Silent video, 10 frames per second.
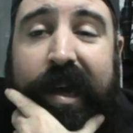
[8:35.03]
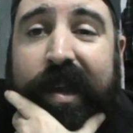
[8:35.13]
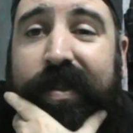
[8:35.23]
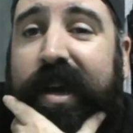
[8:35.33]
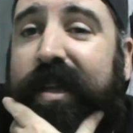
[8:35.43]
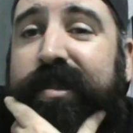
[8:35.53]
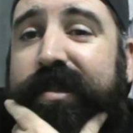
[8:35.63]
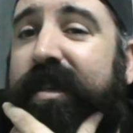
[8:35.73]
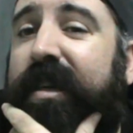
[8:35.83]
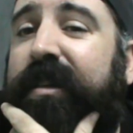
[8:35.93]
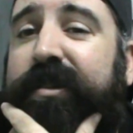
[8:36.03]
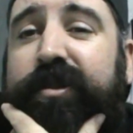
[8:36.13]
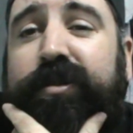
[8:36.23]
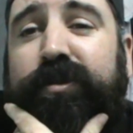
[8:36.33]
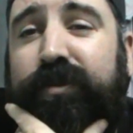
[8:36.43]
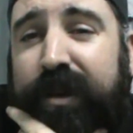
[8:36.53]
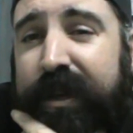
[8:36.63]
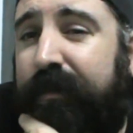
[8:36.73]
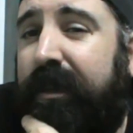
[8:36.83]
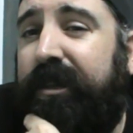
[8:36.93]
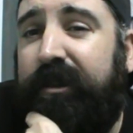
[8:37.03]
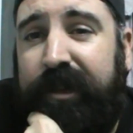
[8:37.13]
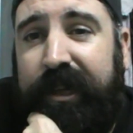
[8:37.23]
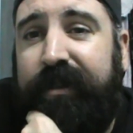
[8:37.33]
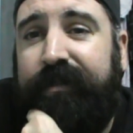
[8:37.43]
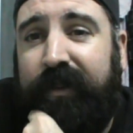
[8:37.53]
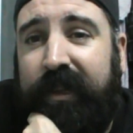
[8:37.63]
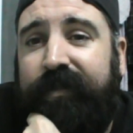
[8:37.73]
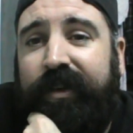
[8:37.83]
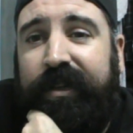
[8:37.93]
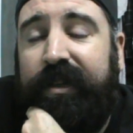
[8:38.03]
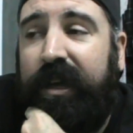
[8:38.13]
and that's extremely good here for living.